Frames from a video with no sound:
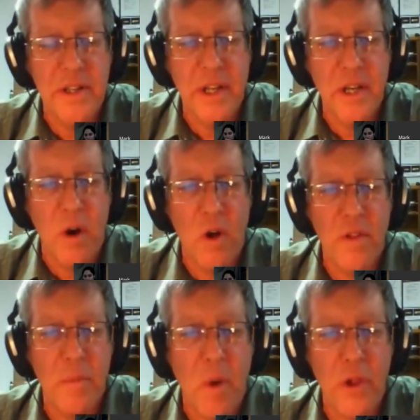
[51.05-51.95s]

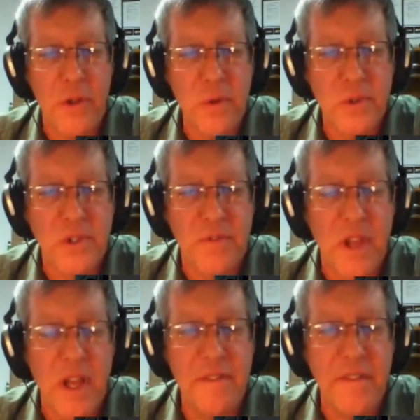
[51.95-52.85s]
all the molecules of
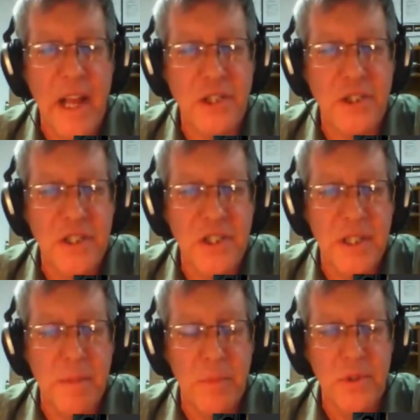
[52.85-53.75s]
life and actually
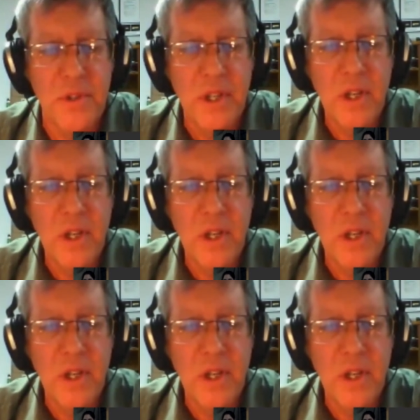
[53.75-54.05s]
assembled